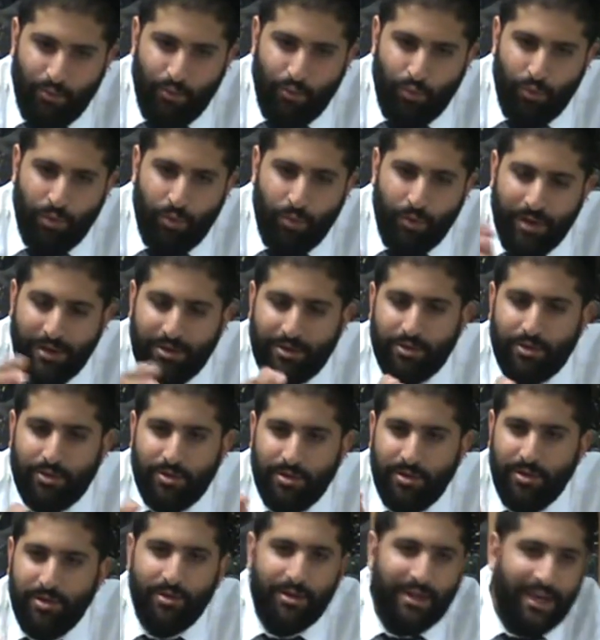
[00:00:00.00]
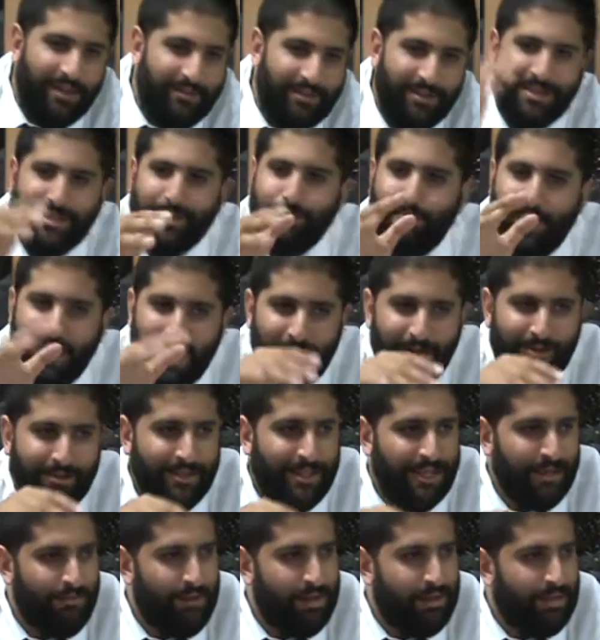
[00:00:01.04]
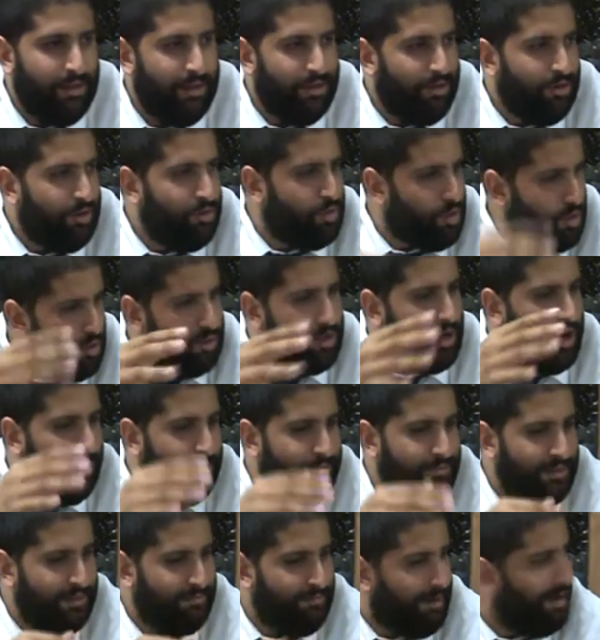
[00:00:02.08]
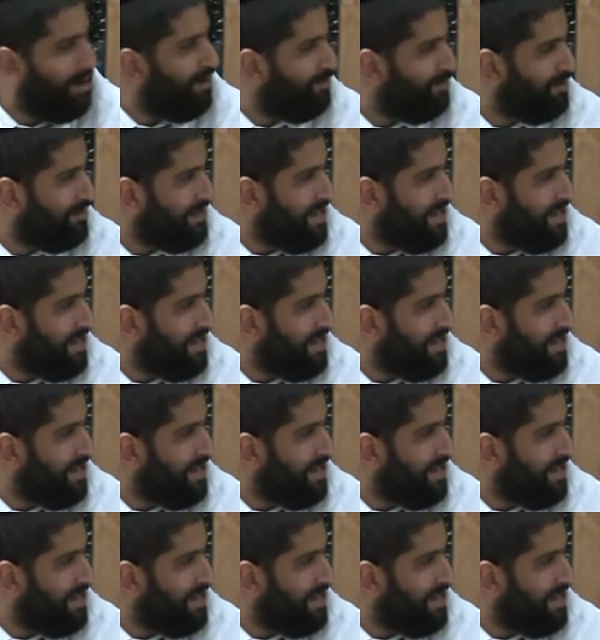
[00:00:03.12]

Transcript: When we have this parenting method, you know, don't call me mom or